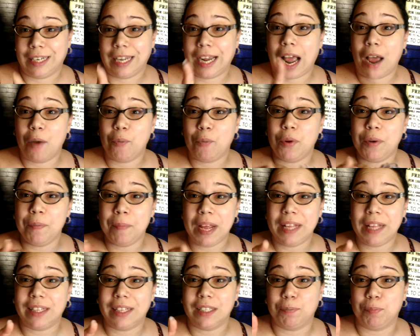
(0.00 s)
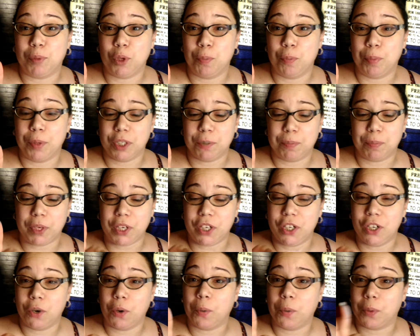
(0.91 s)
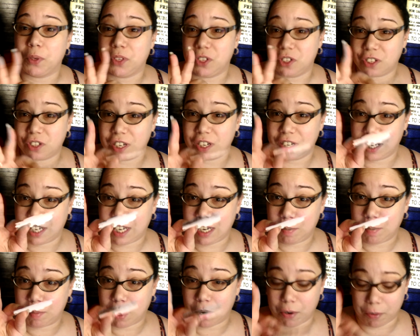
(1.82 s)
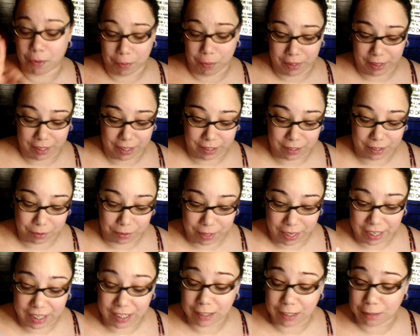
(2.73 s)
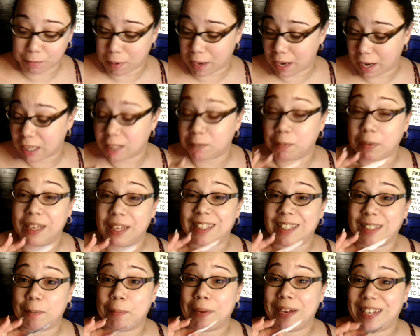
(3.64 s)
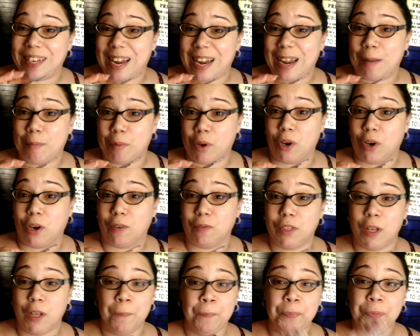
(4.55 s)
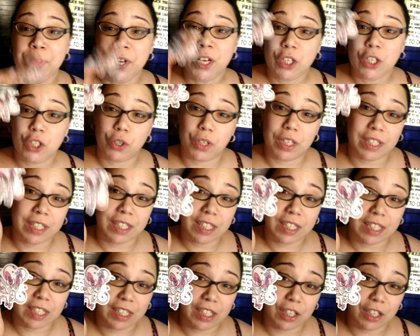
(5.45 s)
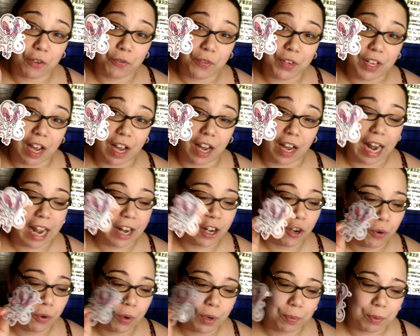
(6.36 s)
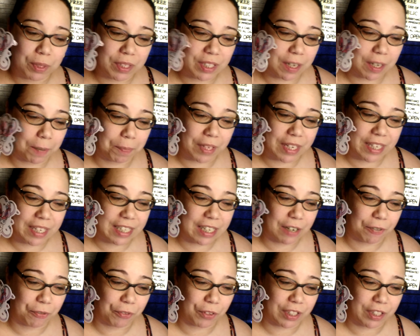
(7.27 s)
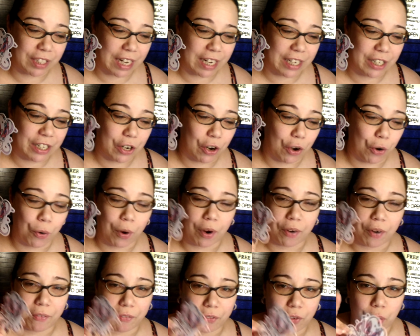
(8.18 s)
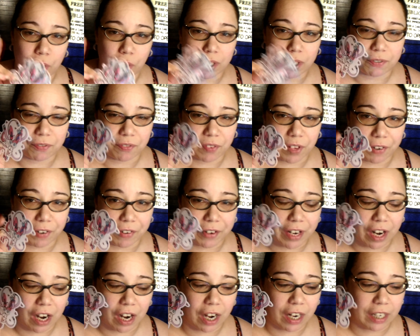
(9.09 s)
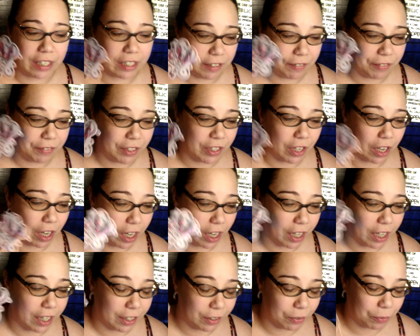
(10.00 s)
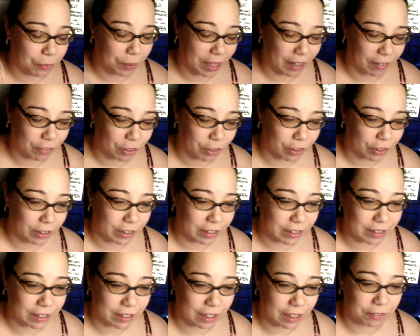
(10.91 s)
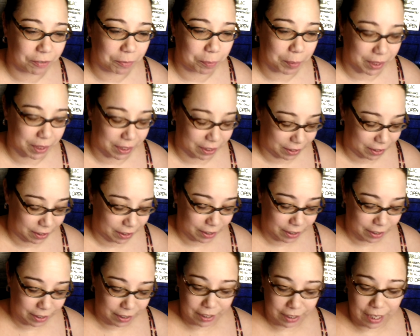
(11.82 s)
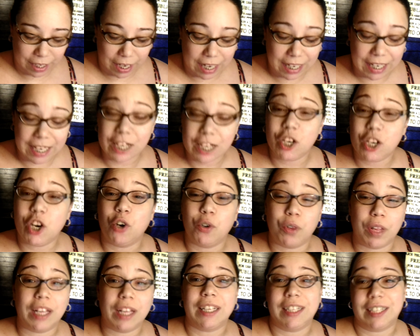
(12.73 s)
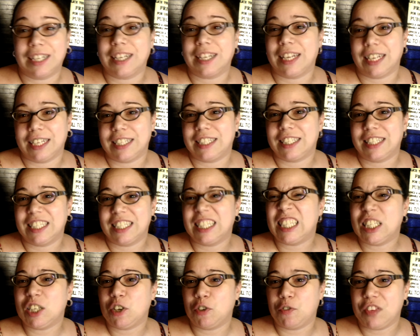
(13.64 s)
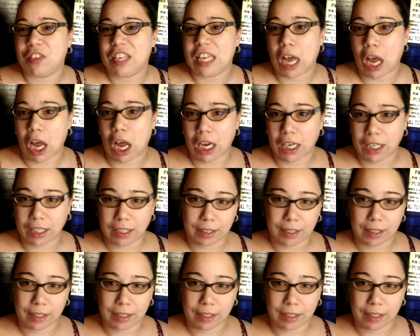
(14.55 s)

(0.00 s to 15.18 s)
Like, I would make this bloopers, but you know what? We're just going to keep going with this, okay? Because my husband gets on my damn nerves. So this is a Sylveon. I knew it was something different than, you know, of course, Flareon, Leafeon, whatever and stuff. But I didn't know that it's a Sylveon.